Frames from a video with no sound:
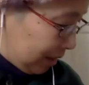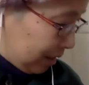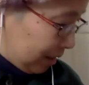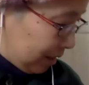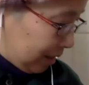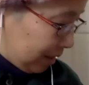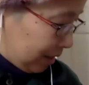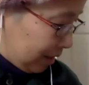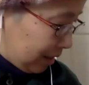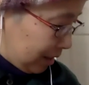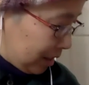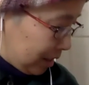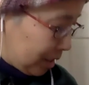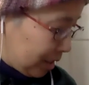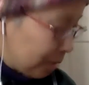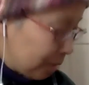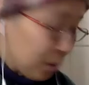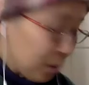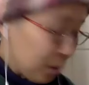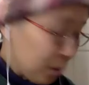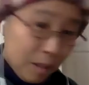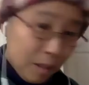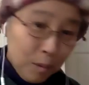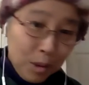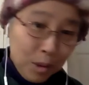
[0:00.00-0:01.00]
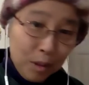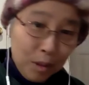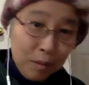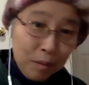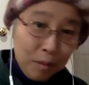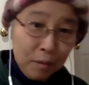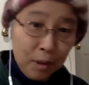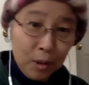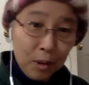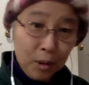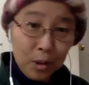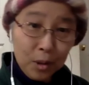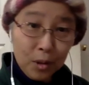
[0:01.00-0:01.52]
Sometimes it
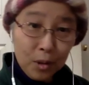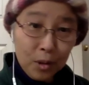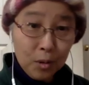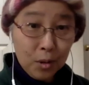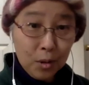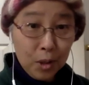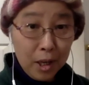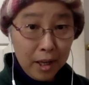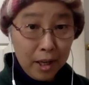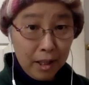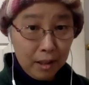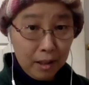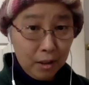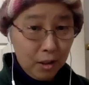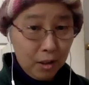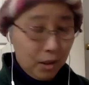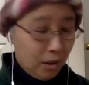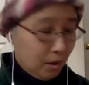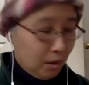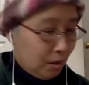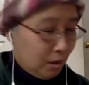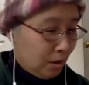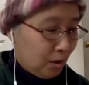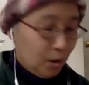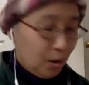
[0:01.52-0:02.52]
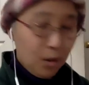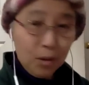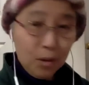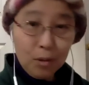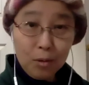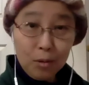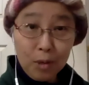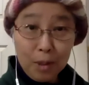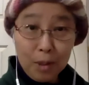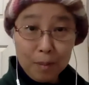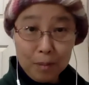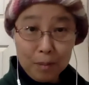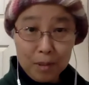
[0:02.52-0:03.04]
feels great to
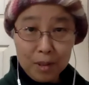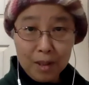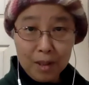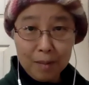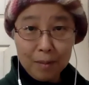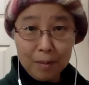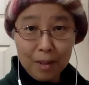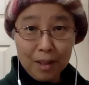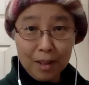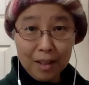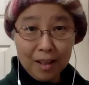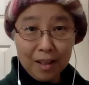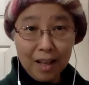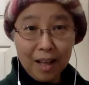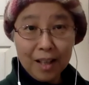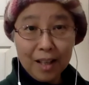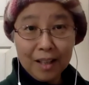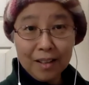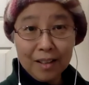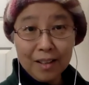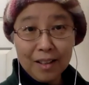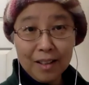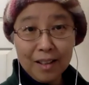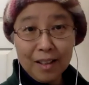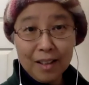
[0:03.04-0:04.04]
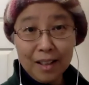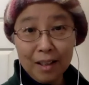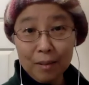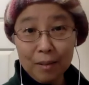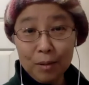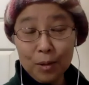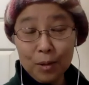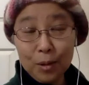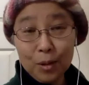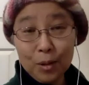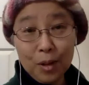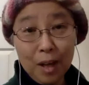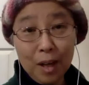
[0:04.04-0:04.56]
rip something. If you
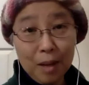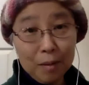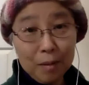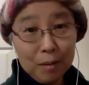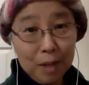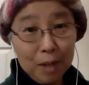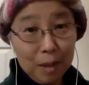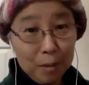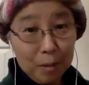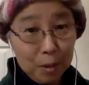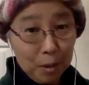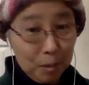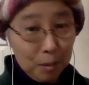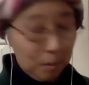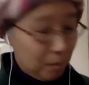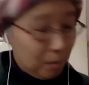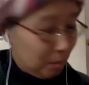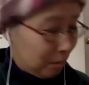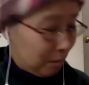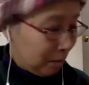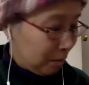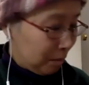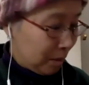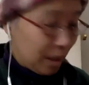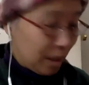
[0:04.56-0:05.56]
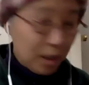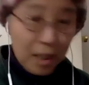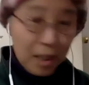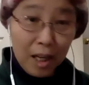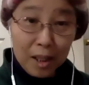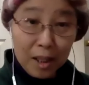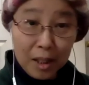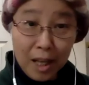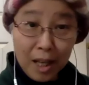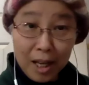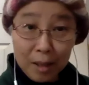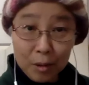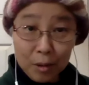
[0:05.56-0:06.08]
have never been
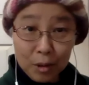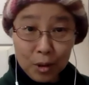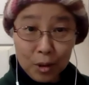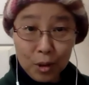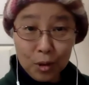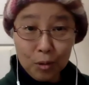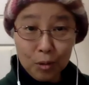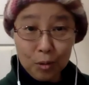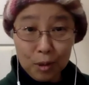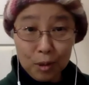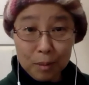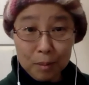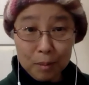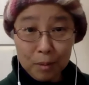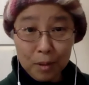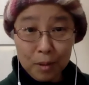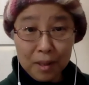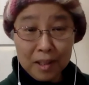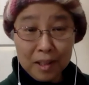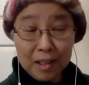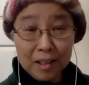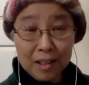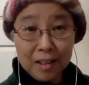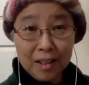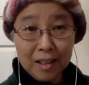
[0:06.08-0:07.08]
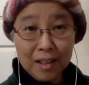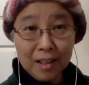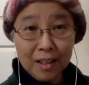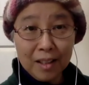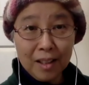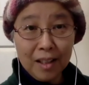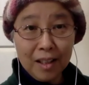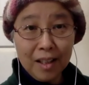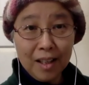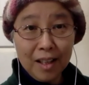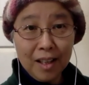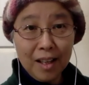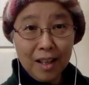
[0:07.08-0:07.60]
allowed to rip anything,
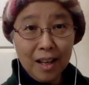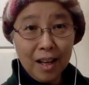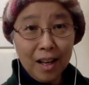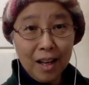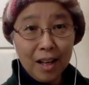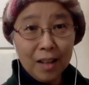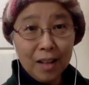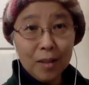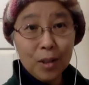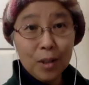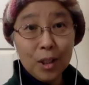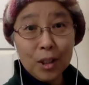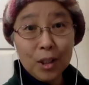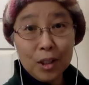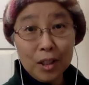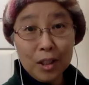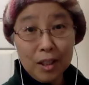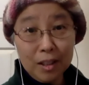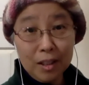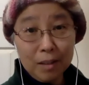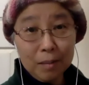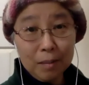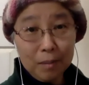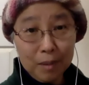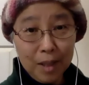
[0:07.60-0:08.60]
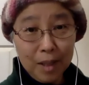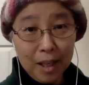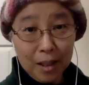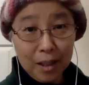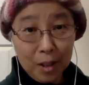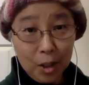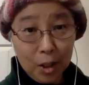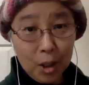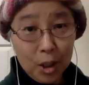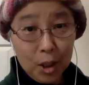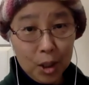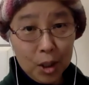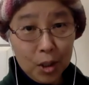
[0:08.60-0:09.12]
I really
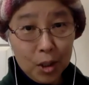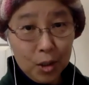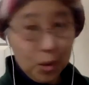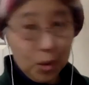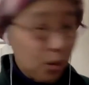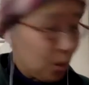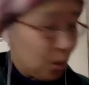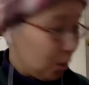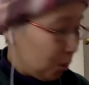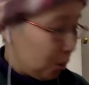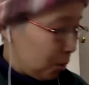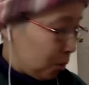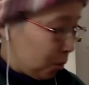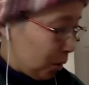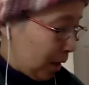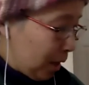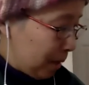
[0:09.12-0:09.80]
encourage you to try.